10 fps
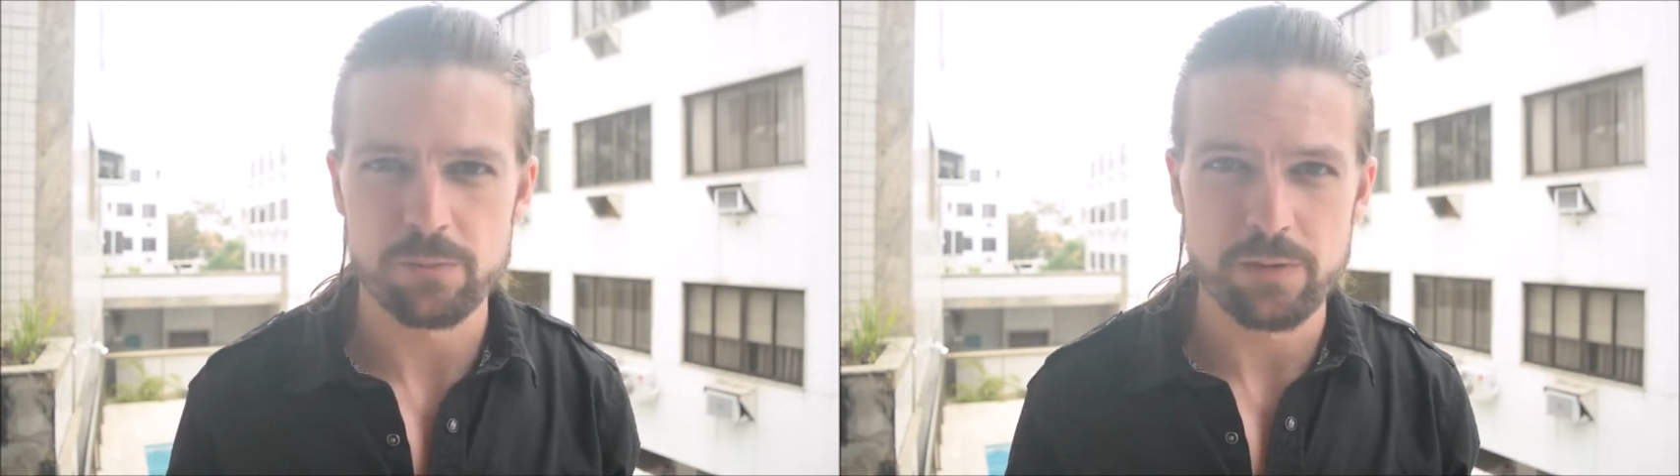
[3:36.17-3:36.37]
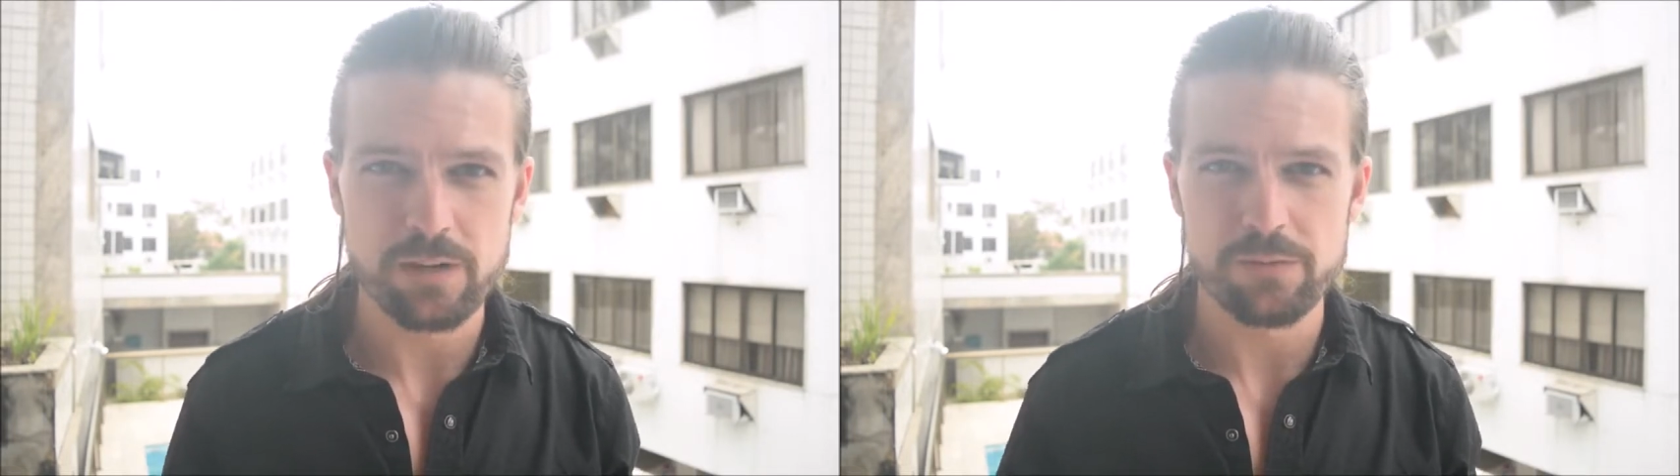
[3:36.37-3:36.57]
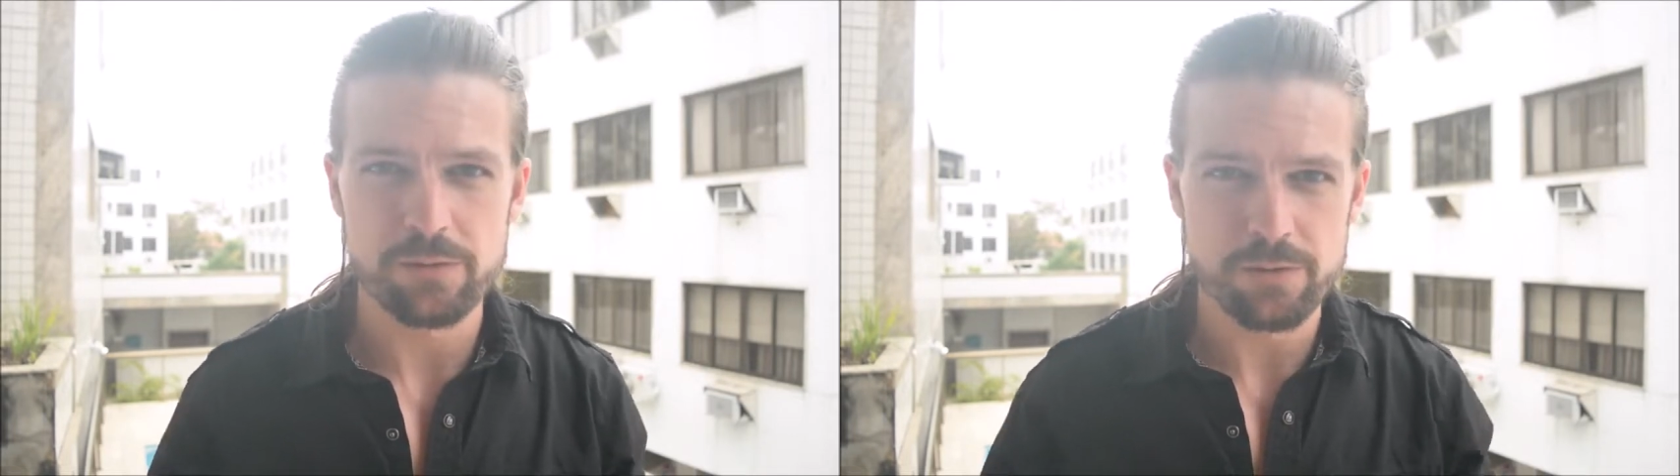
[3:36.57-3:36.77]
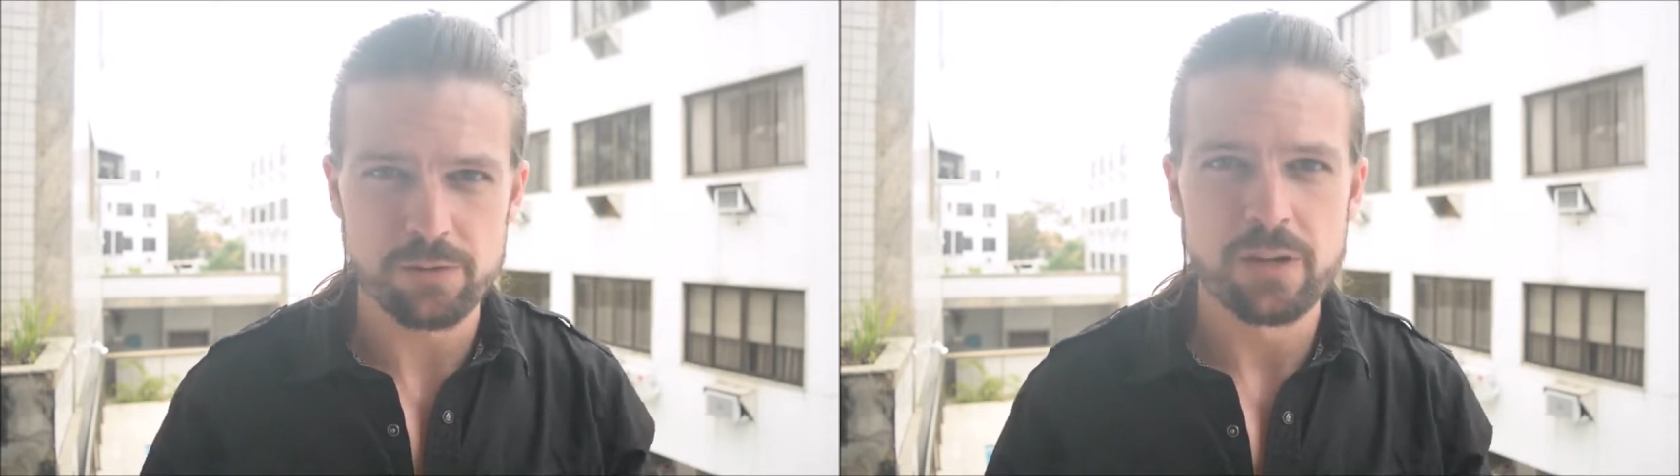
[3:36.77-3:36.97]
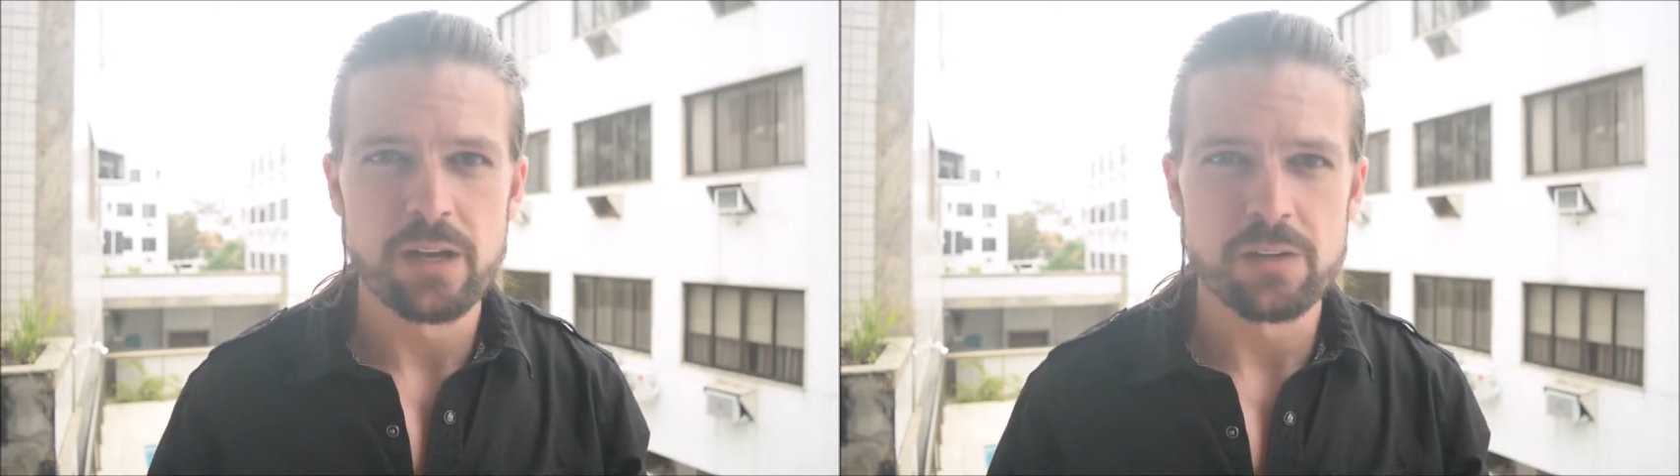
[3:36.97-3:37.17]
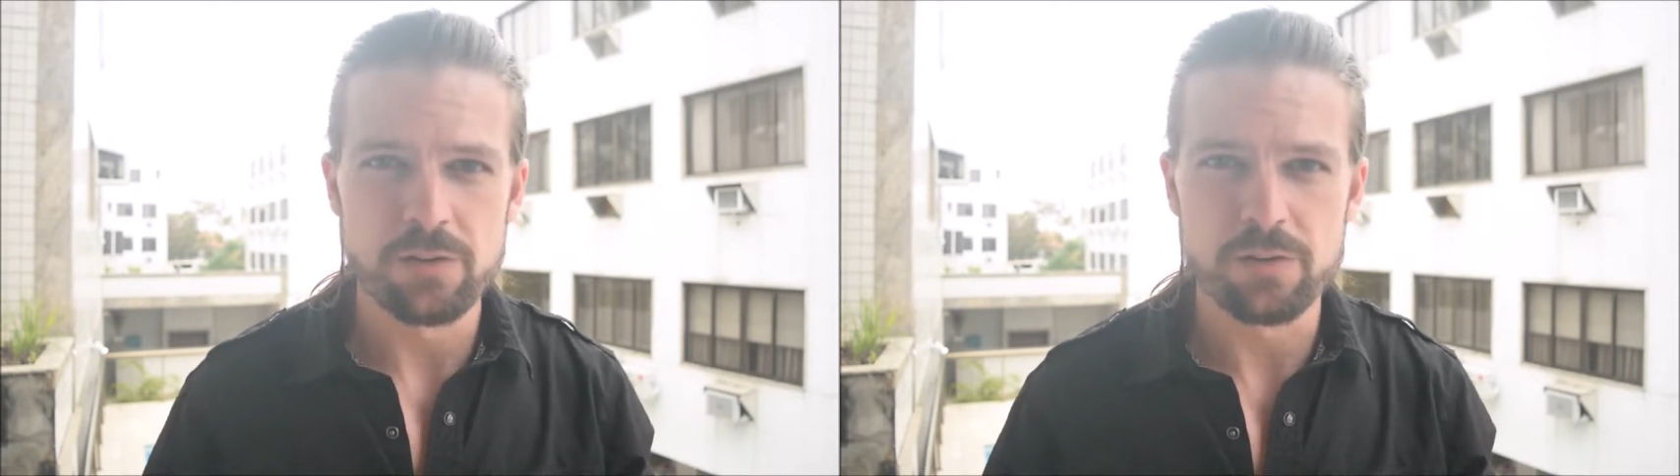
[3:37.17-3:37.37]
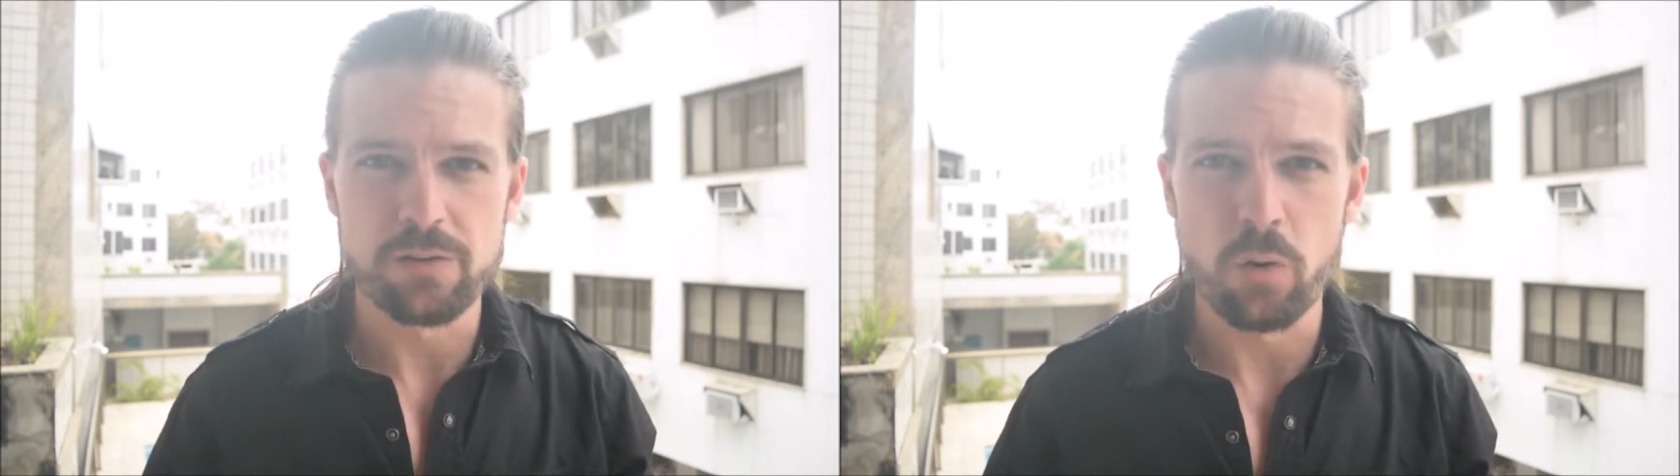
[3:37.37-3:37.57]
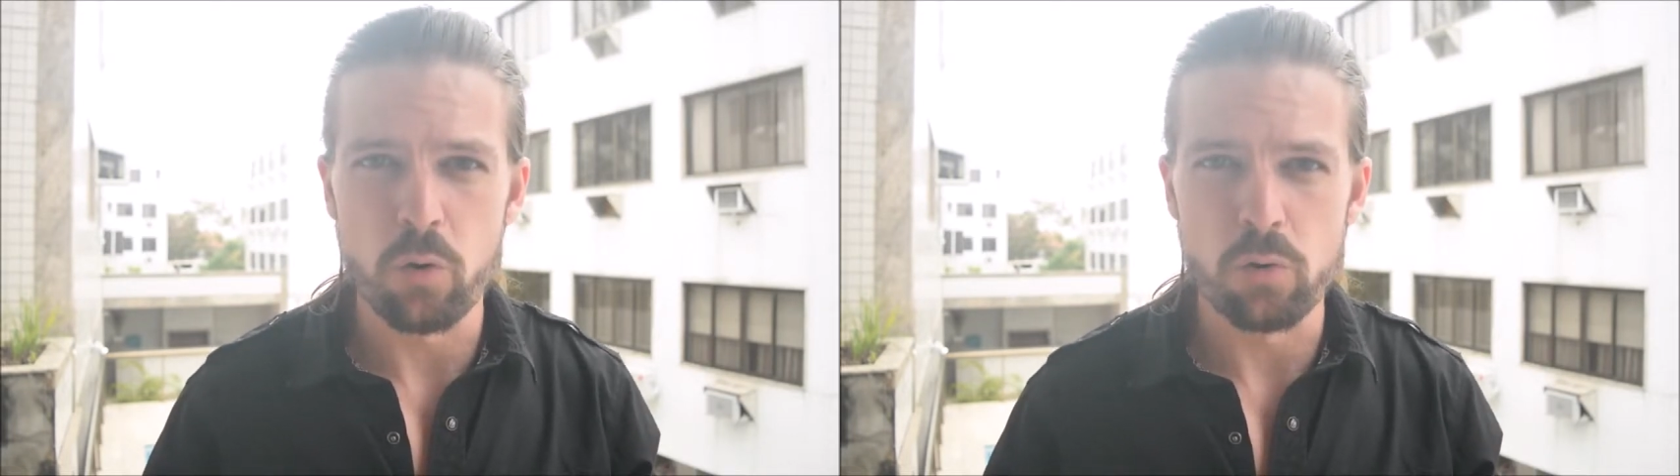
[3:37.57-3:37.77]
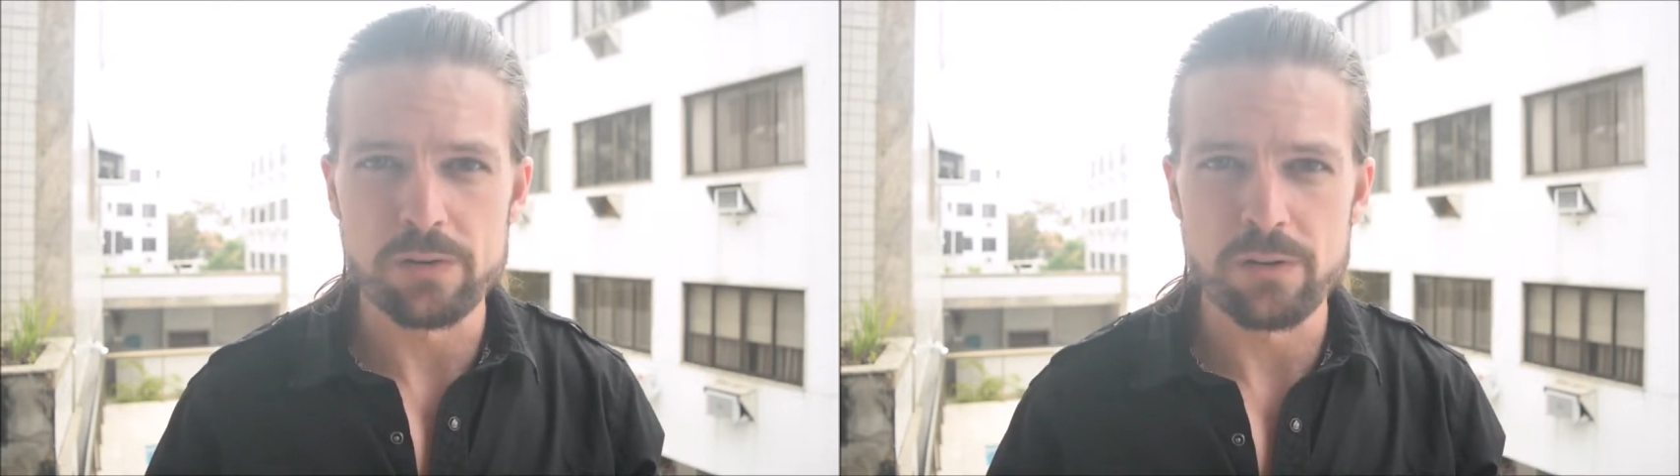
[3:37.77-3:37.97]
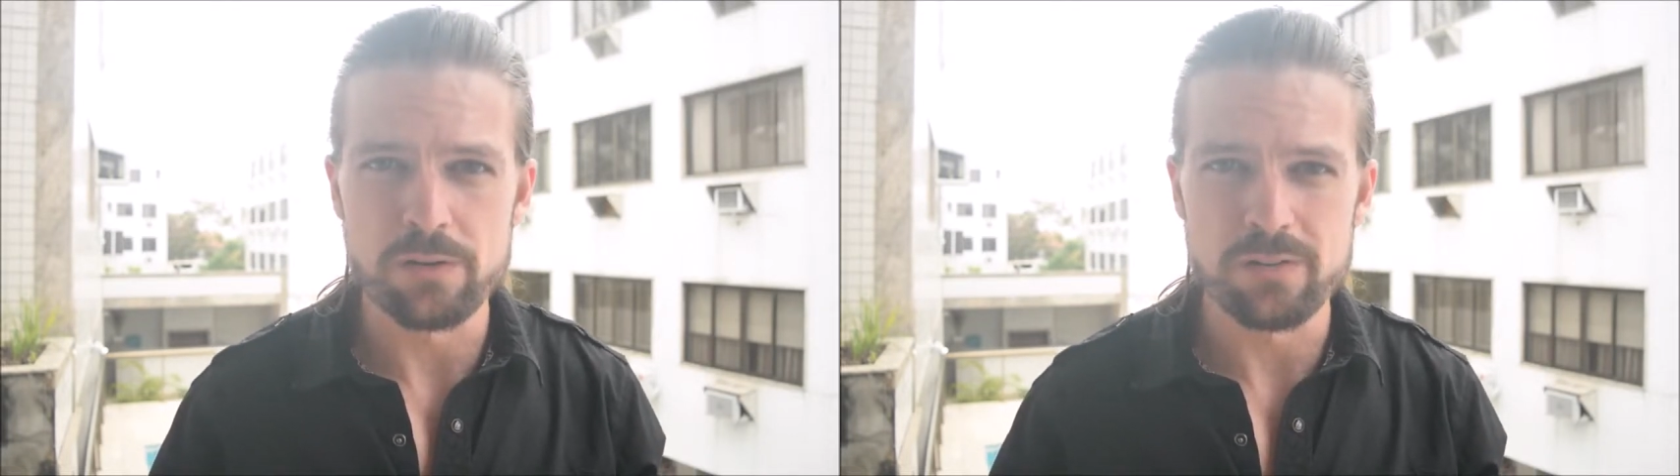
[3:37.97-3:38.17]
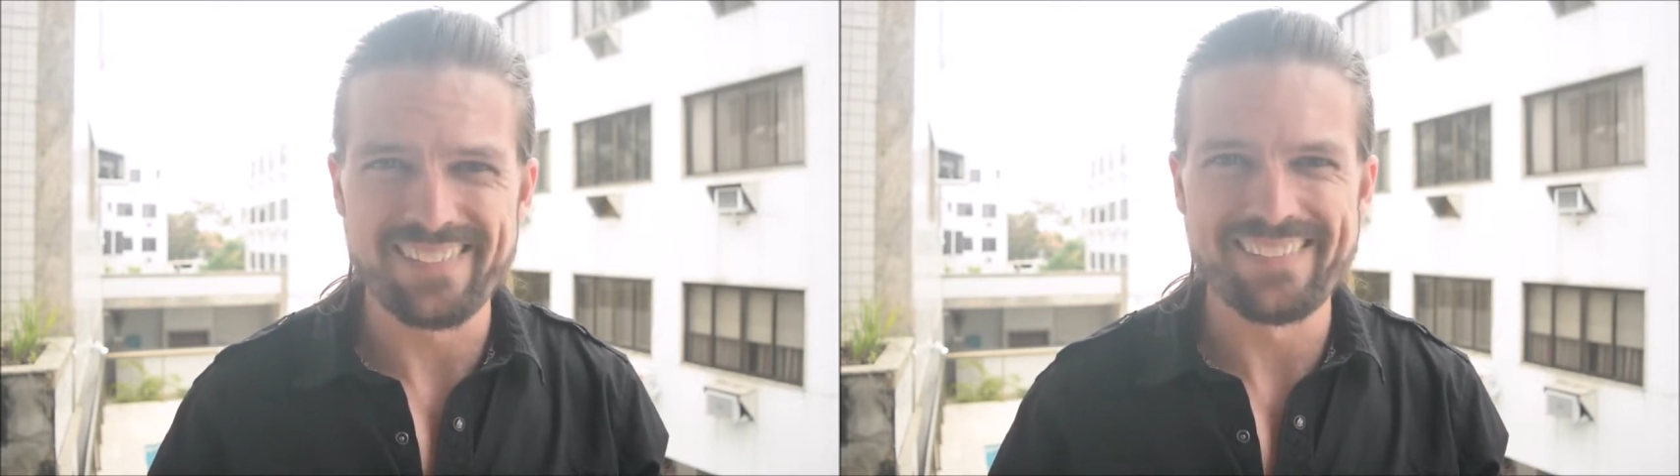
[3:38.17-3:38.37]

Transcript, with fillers: whatever your, your goal, your